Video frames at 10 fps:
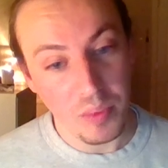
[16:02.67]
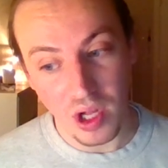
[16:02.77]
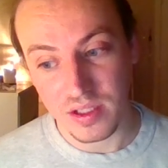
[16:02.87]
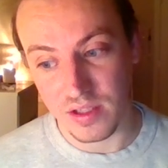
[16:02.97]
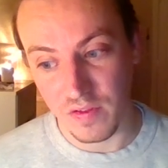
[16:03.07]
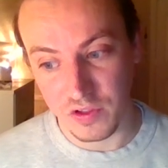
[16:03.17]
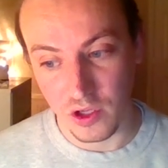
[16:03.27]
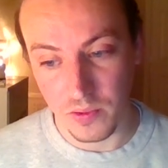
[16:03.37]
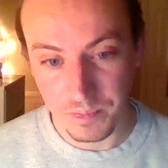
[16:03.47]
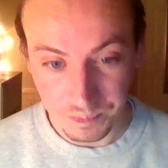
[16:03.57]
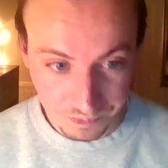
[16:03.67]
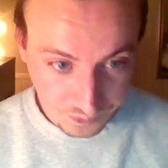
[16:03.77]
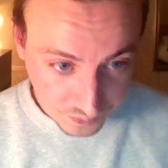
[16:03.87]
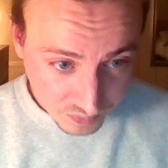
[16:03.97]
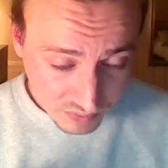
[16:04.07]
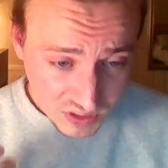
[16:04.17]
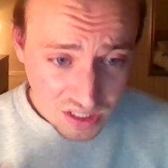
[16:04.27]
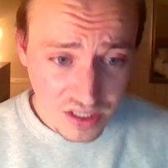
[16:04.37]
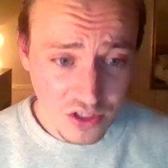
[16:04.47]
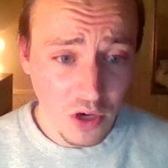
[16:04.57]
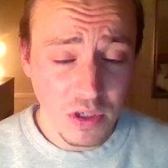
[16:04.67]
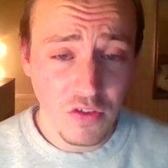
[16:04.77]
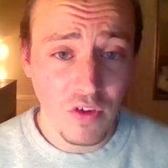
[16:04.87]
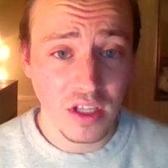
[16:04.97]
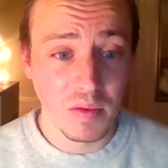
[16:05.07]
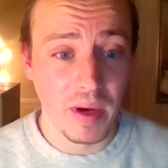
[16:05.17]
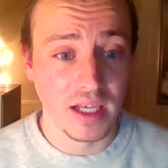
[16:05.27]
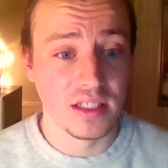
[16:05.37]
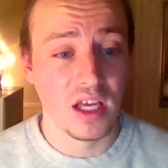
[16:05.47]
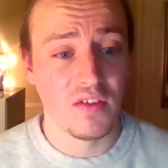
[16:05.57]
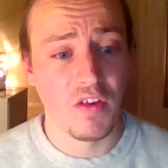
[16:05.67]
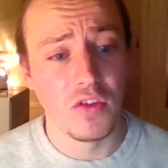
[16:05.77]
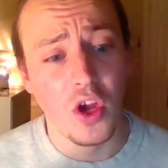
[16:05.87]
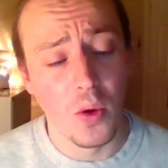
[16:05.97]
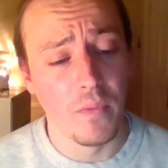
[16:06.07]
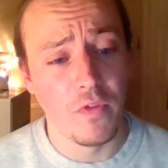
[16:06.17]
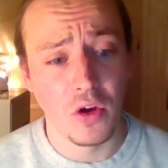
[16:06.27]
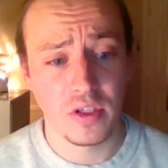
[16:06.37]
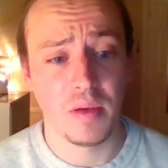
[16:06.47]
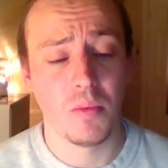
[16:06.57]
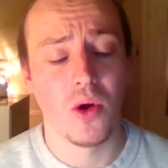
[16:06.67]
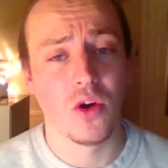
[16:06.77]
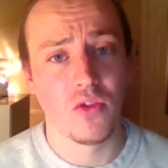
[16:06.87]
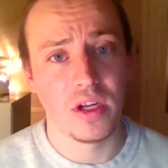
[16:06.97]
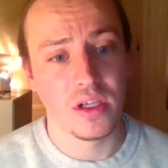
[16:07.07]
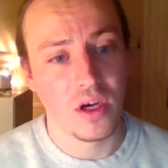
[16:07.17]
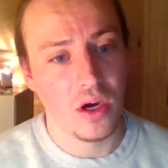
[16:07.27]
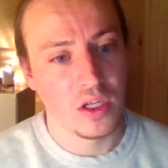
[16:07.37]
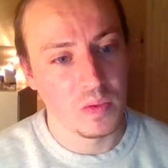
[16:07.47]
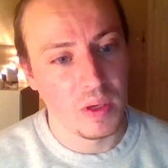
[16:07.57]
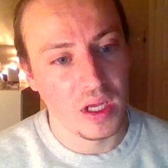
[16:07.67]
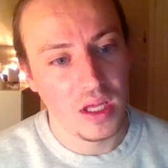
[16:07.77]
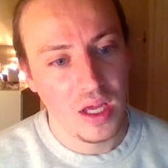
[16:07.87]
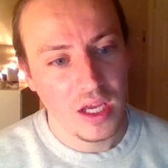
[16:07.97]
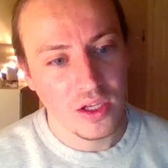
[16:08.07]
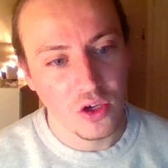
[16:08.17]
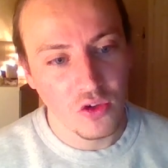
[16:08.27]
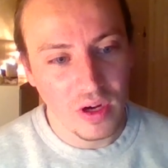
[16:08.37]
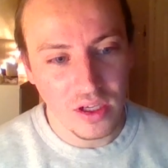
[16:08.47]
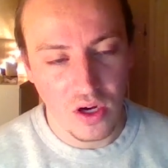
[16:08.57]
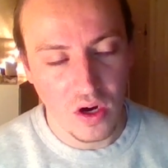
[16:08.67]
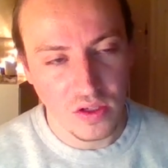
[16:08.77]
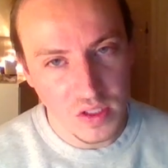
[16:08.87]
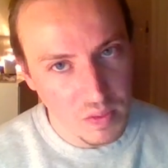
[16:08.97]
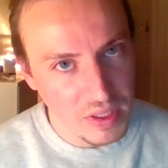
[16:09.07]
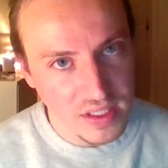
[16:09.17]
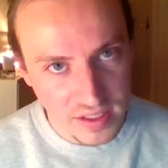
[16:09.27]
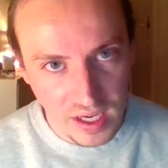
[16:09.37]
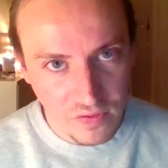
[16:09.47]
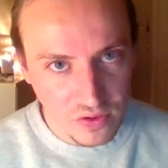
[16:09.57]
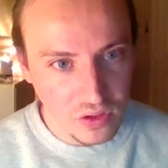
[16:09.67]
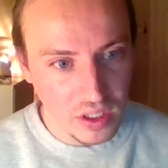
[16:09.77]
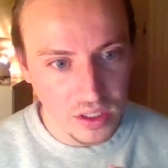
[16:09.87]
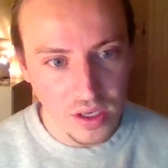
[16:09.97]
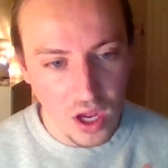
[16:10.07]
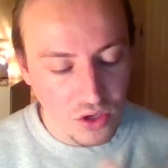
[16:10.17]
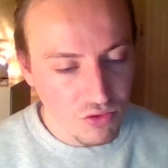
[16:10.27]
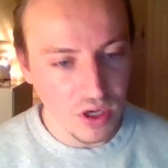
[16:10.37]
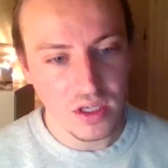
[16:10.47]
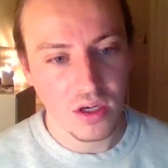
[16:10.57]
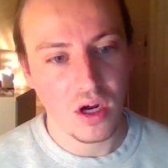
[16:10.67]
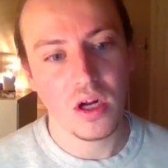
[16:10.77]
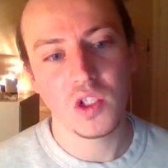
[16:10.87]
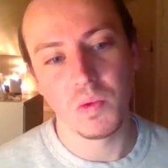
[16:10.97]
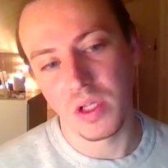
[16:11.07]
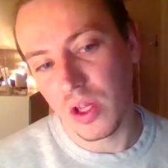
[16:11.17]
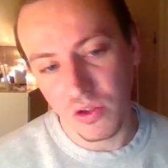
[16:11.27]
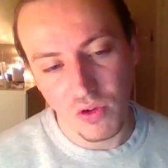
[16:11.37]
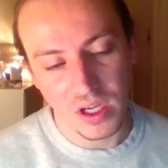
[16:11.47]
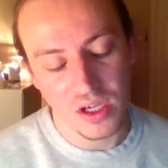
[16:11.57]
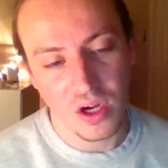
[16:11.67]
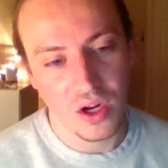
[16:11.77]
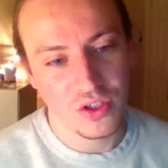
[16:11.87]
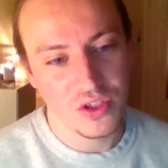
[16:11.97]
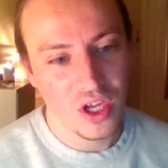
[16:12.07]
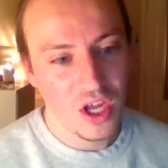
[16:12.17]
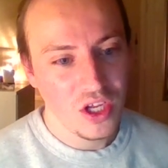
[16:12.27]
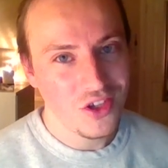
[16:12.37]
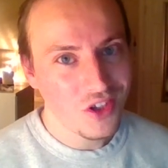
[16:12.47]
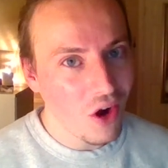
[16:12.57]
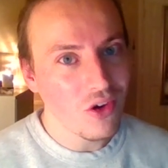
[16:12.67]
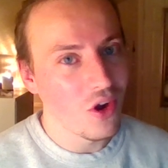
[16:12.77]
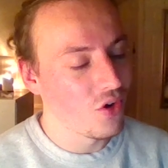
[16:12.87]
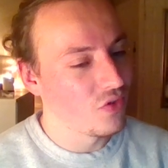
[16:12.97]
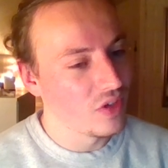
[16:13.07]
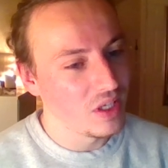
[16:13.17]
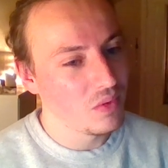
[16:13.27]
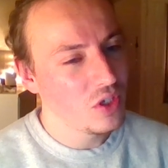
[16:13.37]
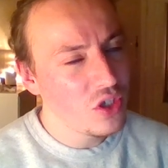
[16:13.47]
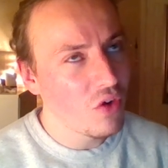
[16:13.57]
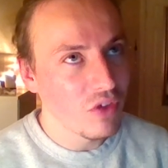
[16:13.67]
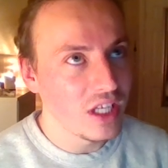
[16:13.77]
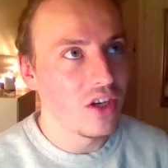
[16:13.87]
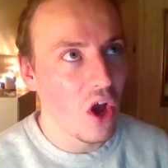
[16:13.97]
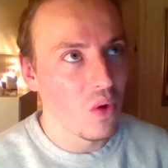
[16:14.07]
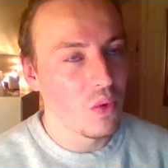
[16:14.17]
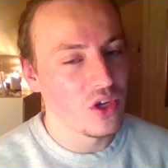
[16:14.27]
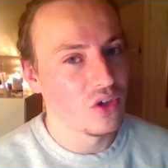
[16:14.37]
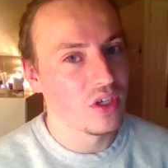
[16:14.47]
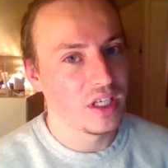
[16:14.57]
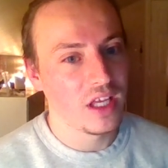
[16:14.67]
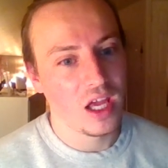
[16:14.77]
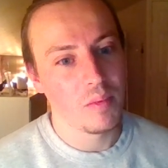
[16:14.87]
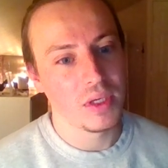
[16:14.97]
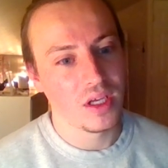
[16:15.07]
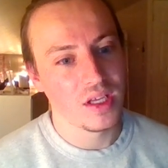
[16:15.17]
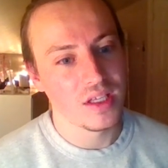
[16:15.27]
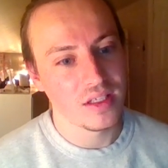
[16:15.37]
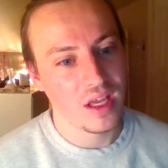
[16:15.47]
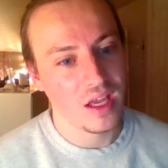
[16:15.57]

bought stuff, so it's always fun to buy stuff. I know I'm focusing more on graded cards, but you know, graded cards is a bit safer than ungraded cards. With ungraded cards, you don't really know what you're gonna get, because